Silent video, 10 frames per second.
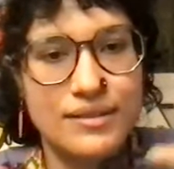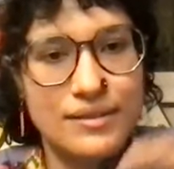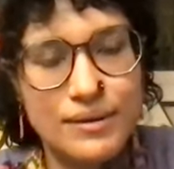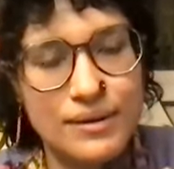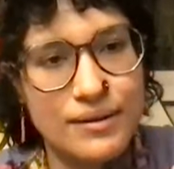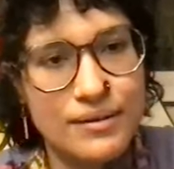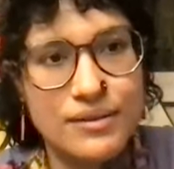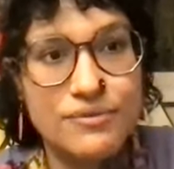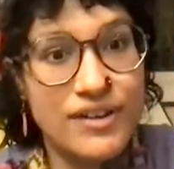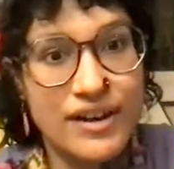
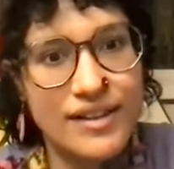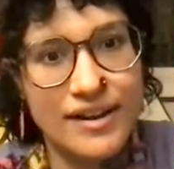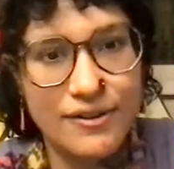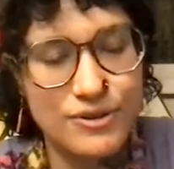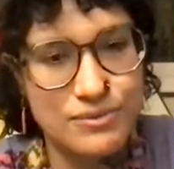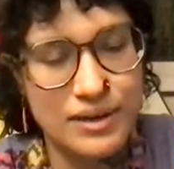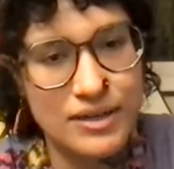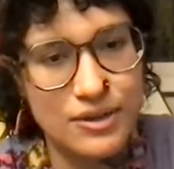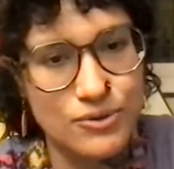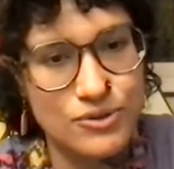the friend that I was very
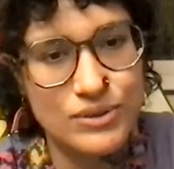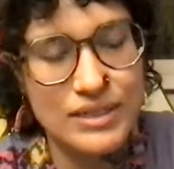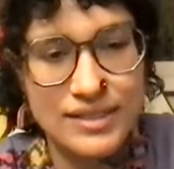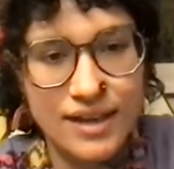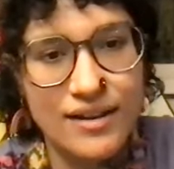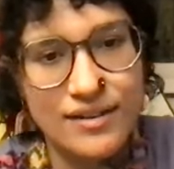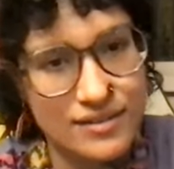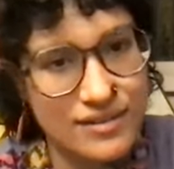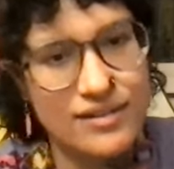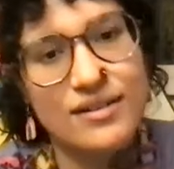close to, Ita,
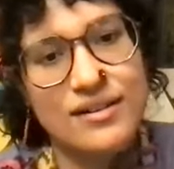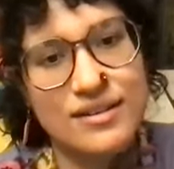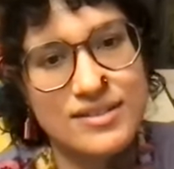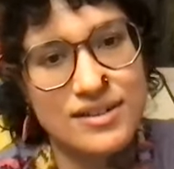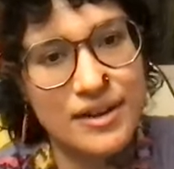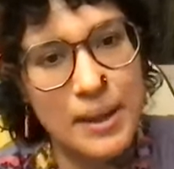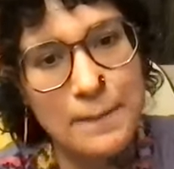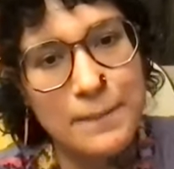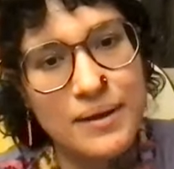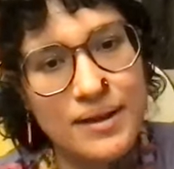is her
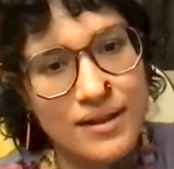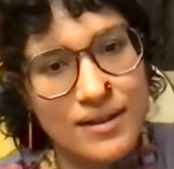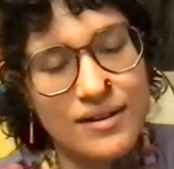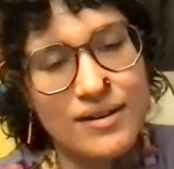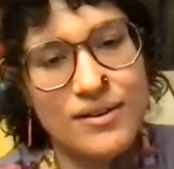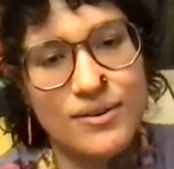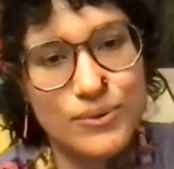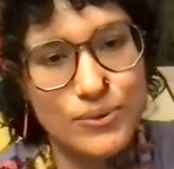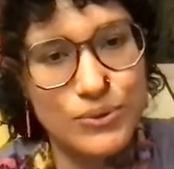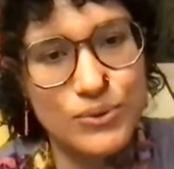name,
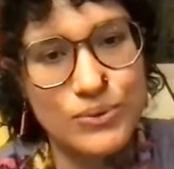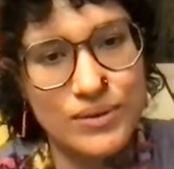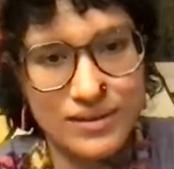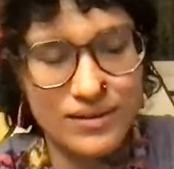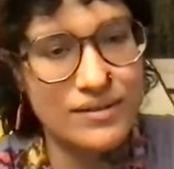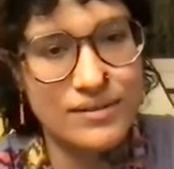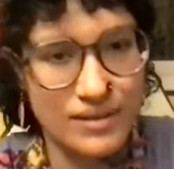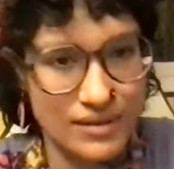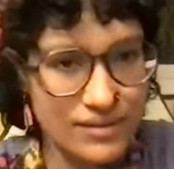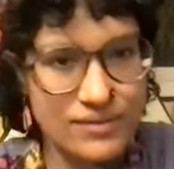who,
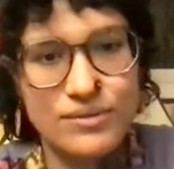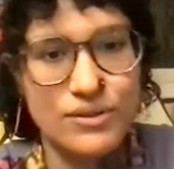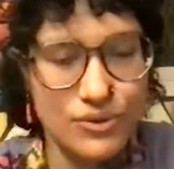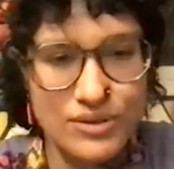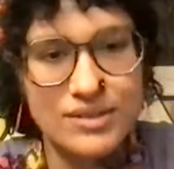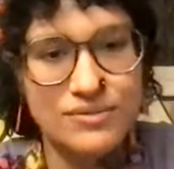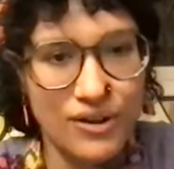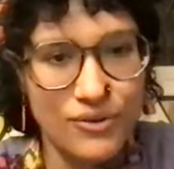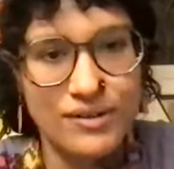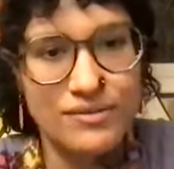is the
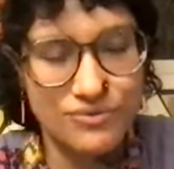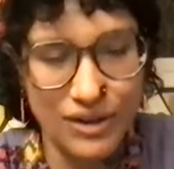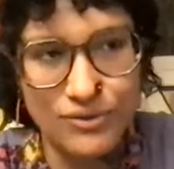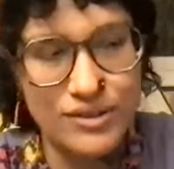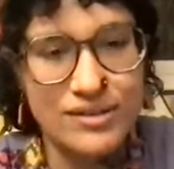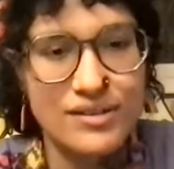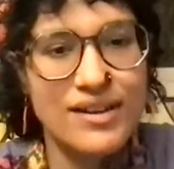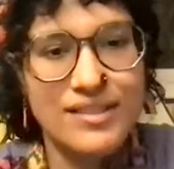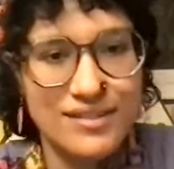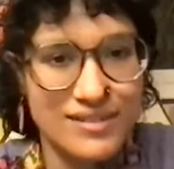founder,
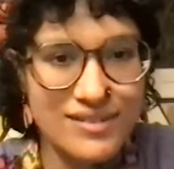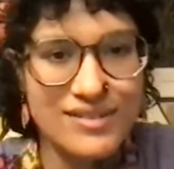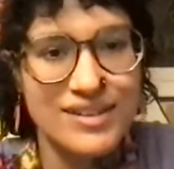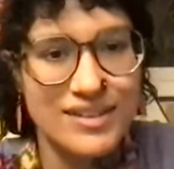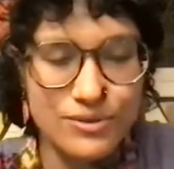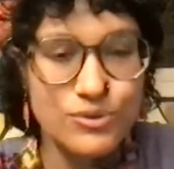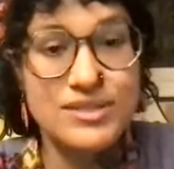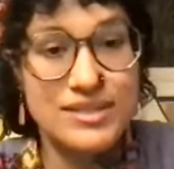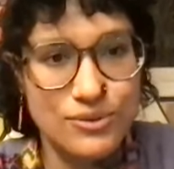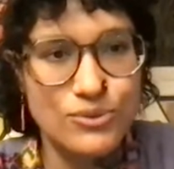and
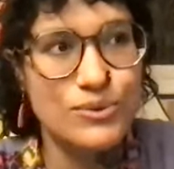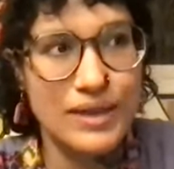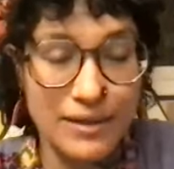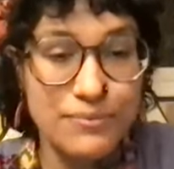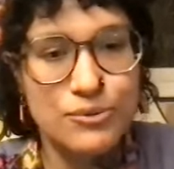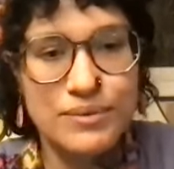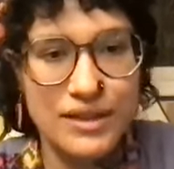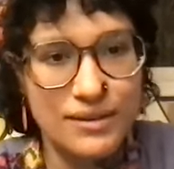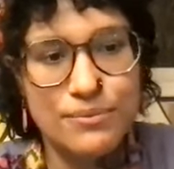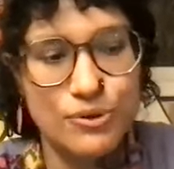who came to me
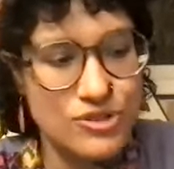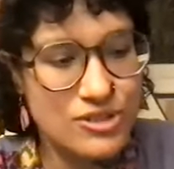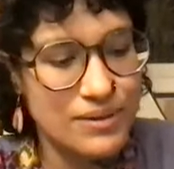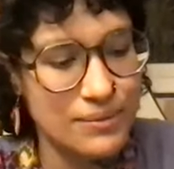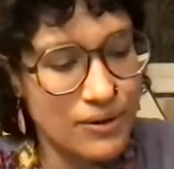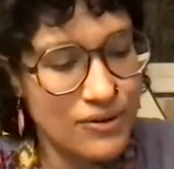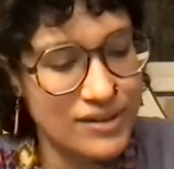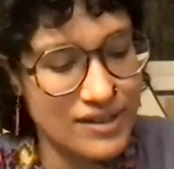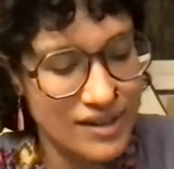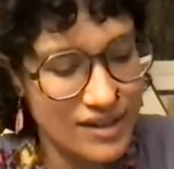and approached me about
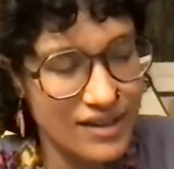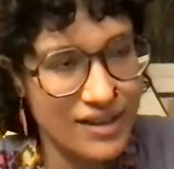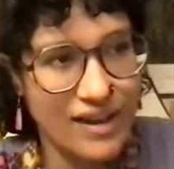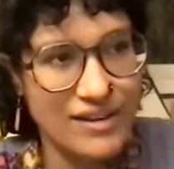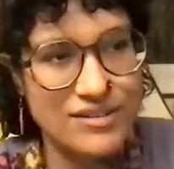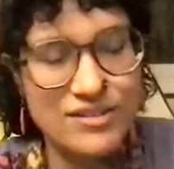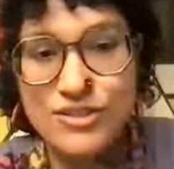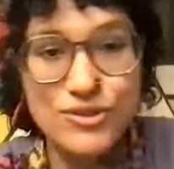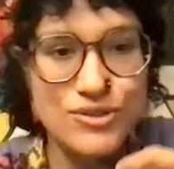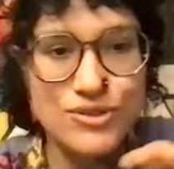it. And she
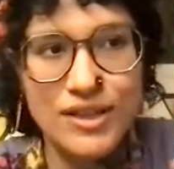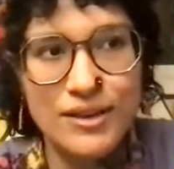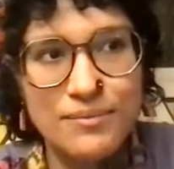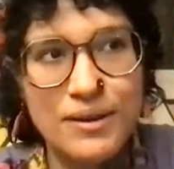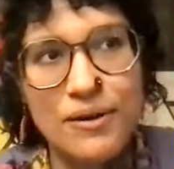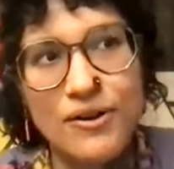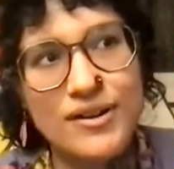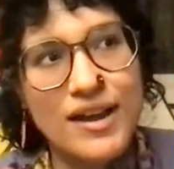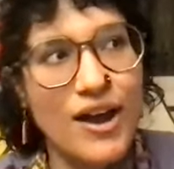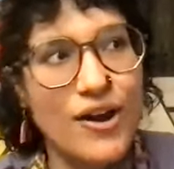used to tell me about
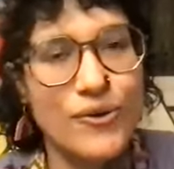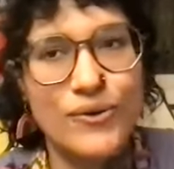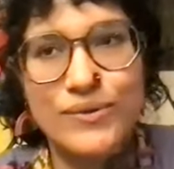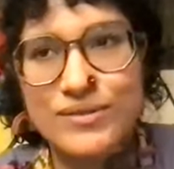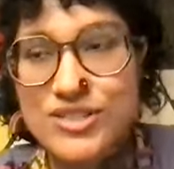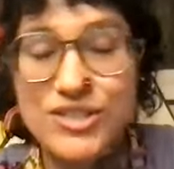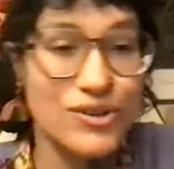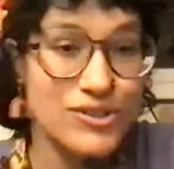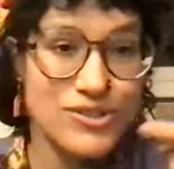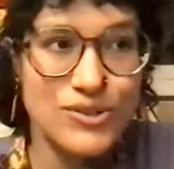how she
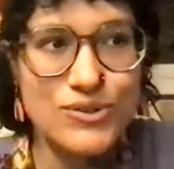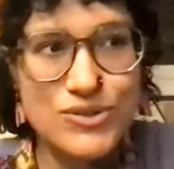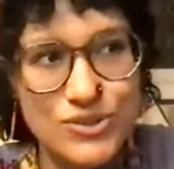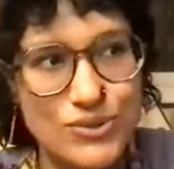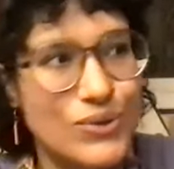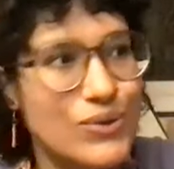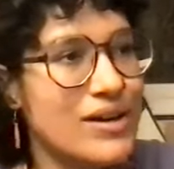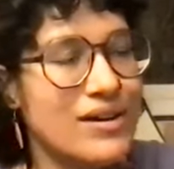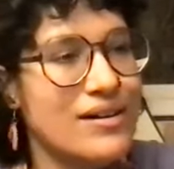also used to